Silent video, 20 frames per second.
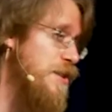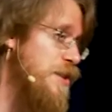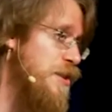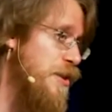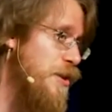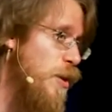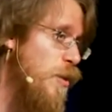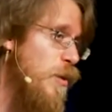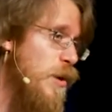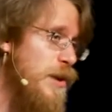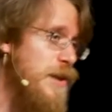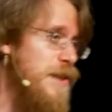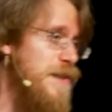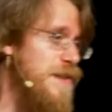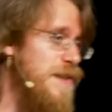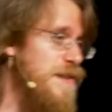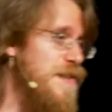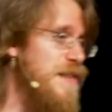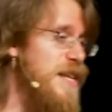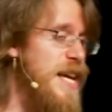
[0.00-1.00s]
to your
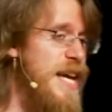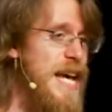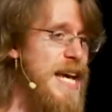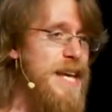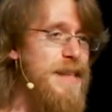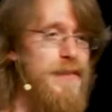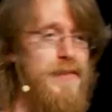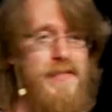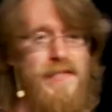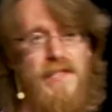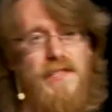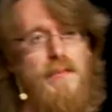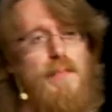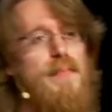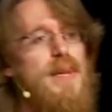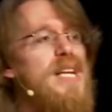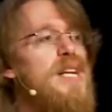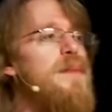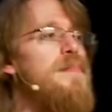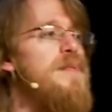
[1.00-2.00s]
coworkers and say, hey, there's this
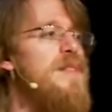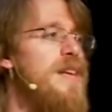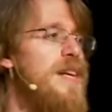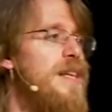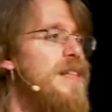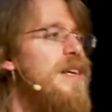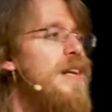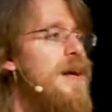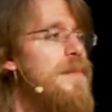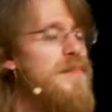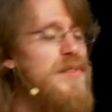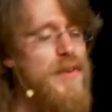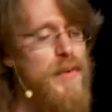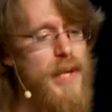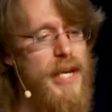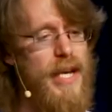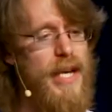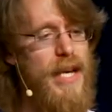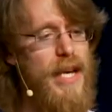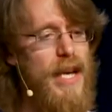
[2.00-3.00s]
meetup thing that I'm
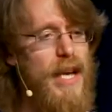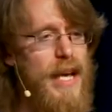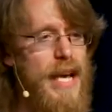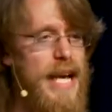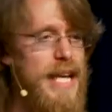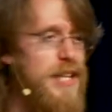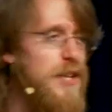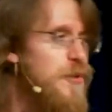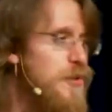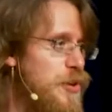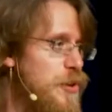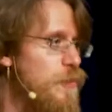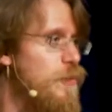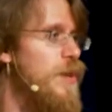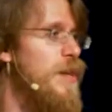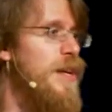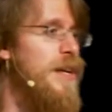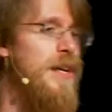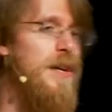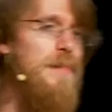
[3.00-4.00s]
doing, and you should
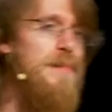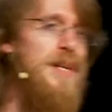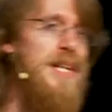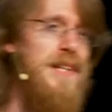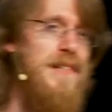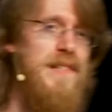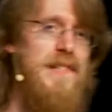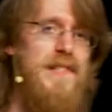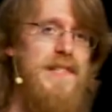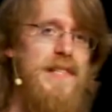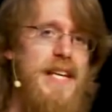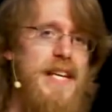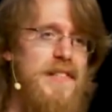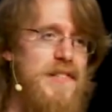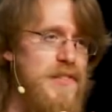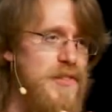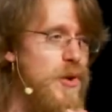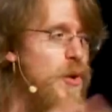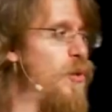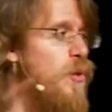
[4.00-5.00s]
really come because
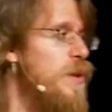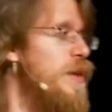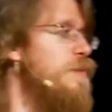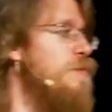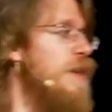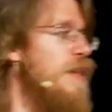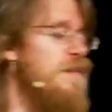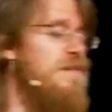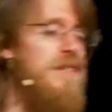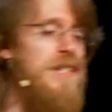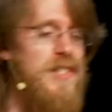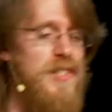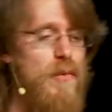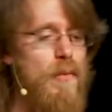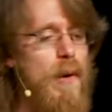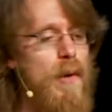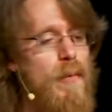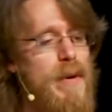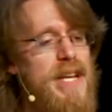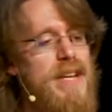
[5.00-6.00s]
it's totally relevant to
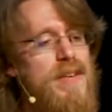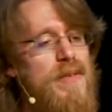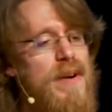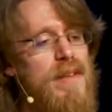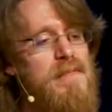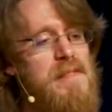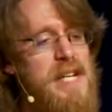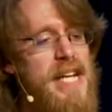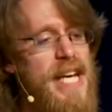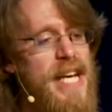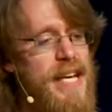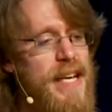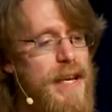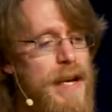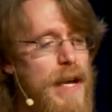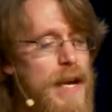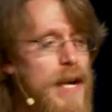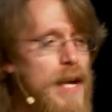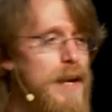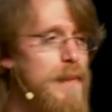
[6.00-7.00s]
what we do every day.
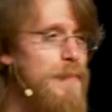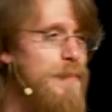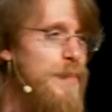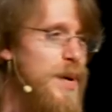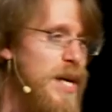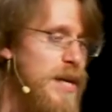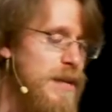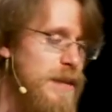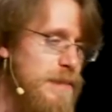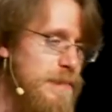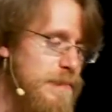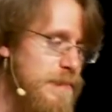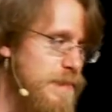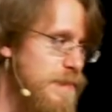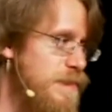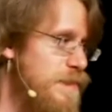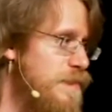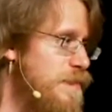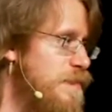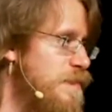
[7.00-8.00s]
But
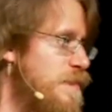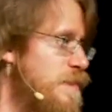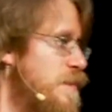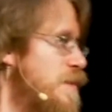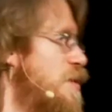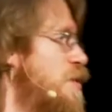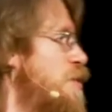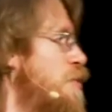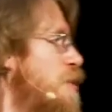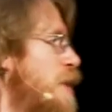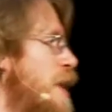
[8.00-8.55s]
do